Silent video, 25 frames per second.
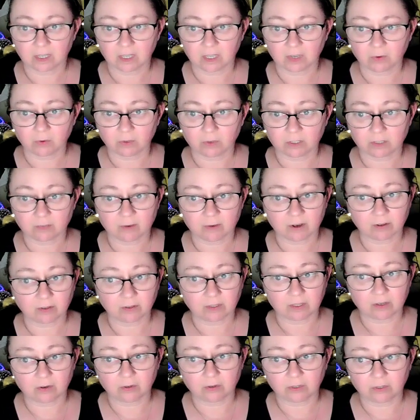It was about
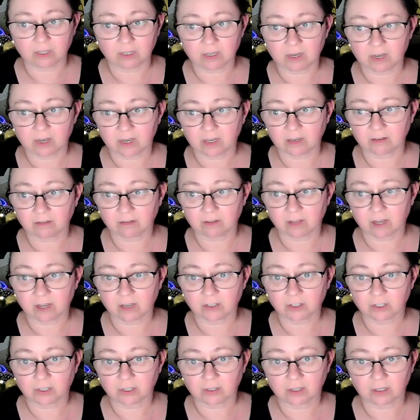the only kind of
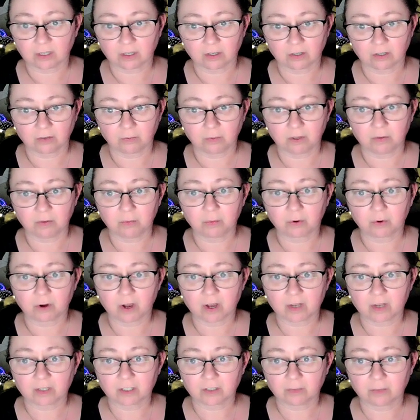logic that could be
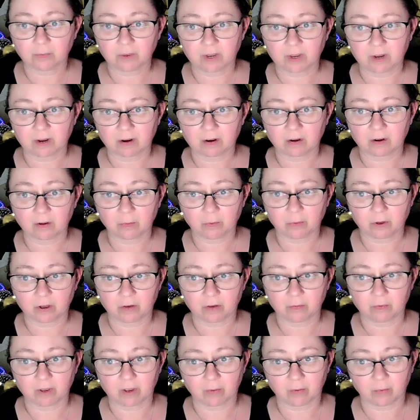brought to bear
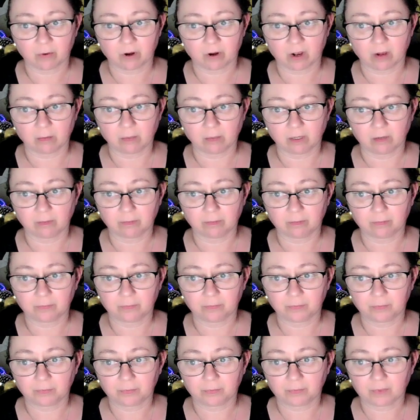upon my problem.
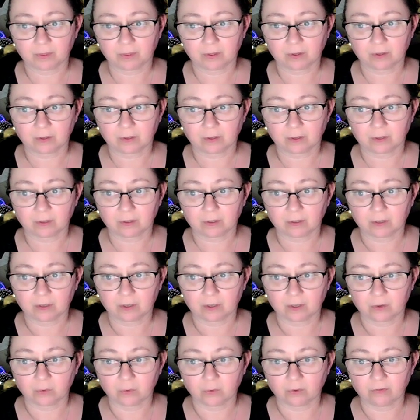
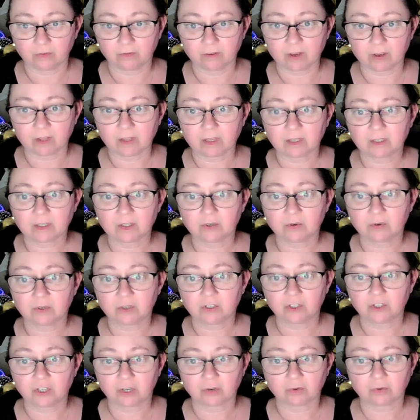We fell into a
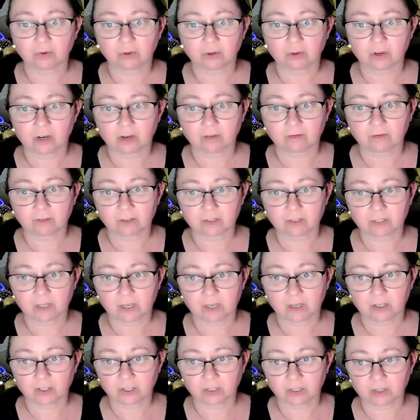general
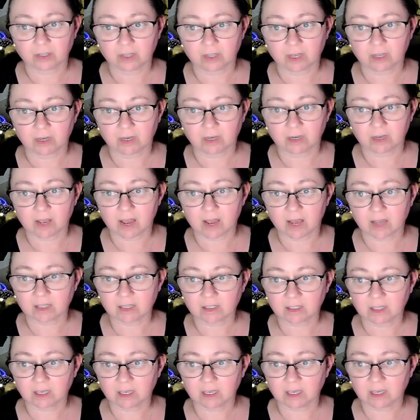conversation then,
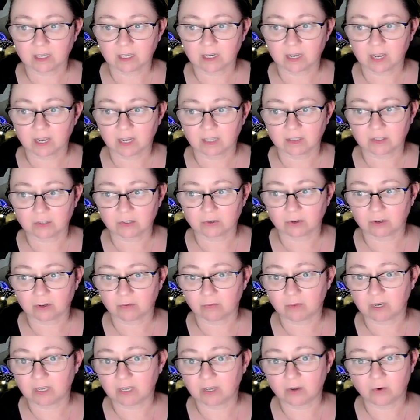asking and answering
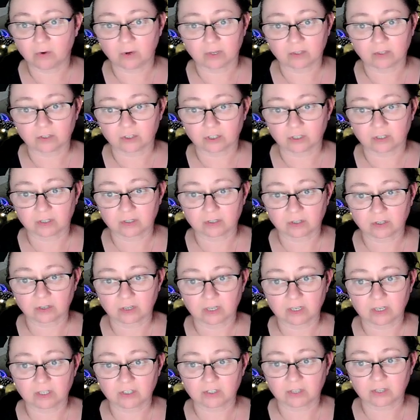many questions on
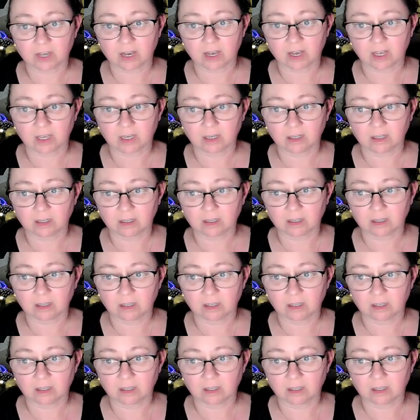each side.